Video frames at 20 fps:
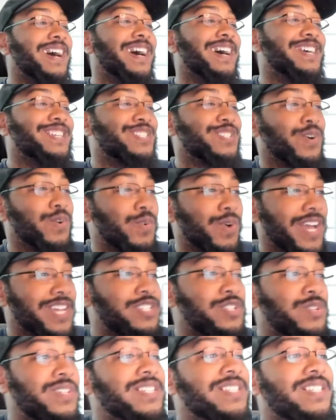So, as
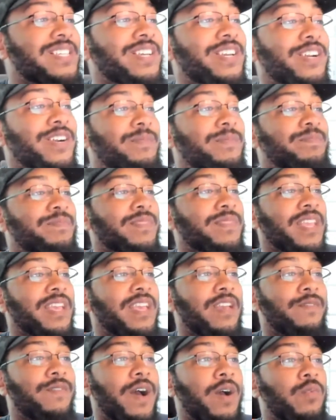you can see here,
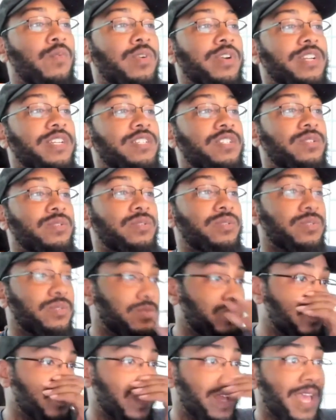if I wanted
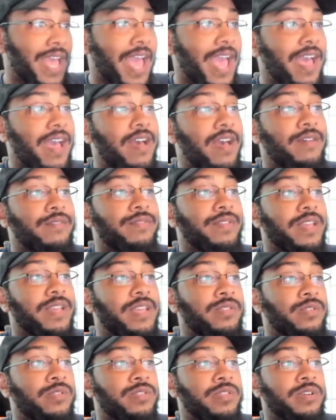to have
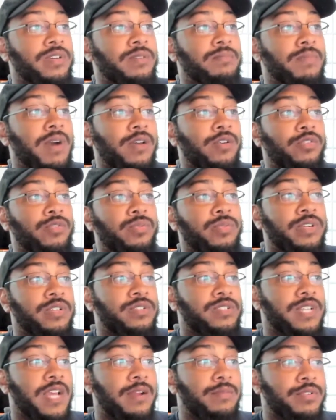either the Model 3 or
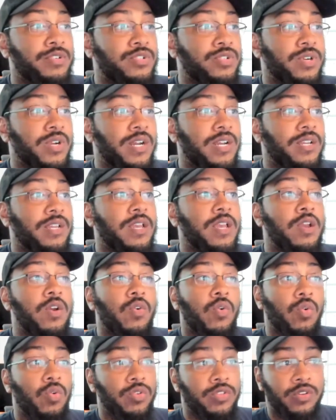Cybertruck
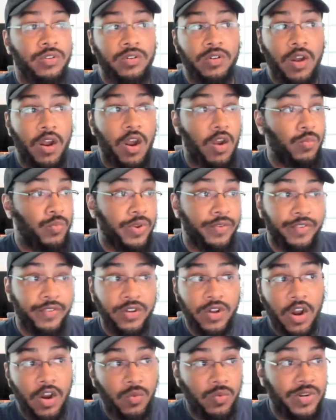or the Rivian
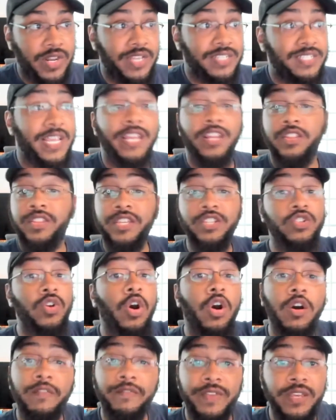R1S, and these are
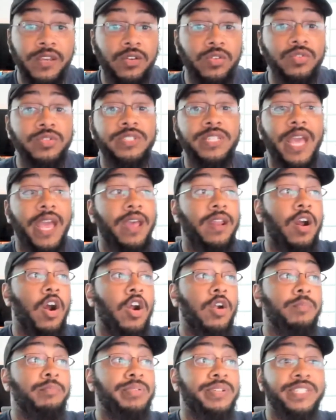all vehicles that
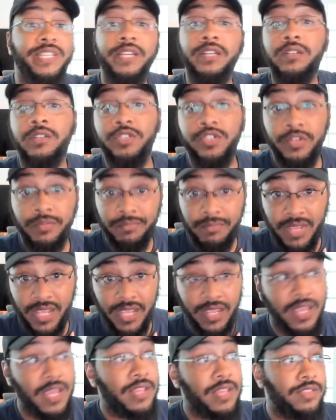are particular to me.
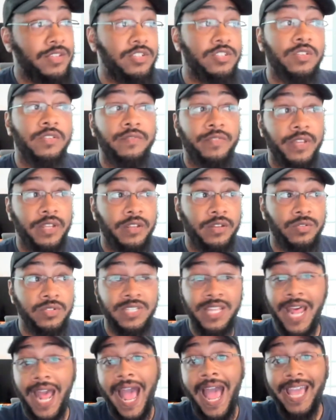These are vehicles
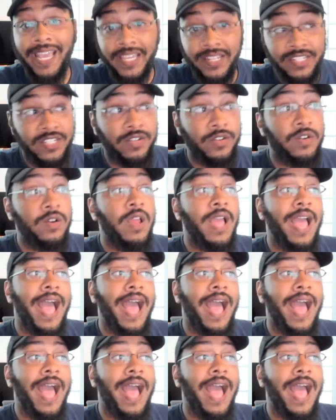that I consider.